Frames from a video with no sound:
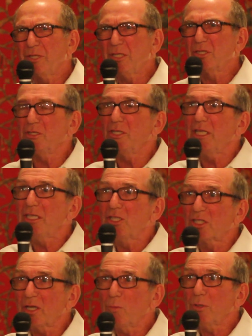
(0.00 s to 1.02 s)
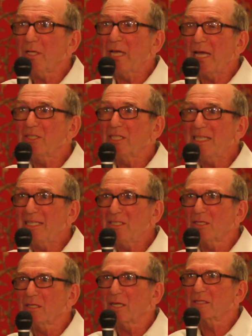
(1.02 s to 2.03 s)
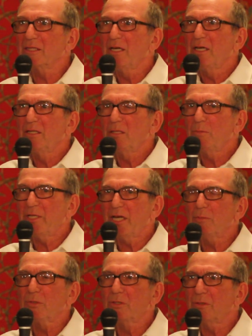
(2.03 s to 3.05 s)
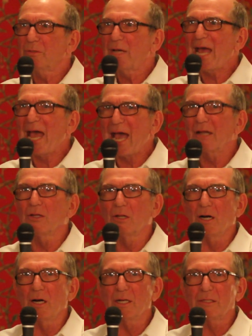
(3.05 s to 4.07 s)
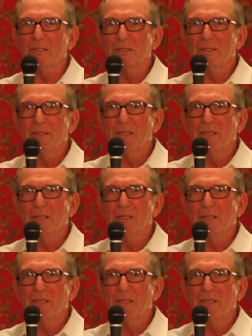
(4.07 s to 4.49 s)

region? You need someone that has an intellect to be able to analyze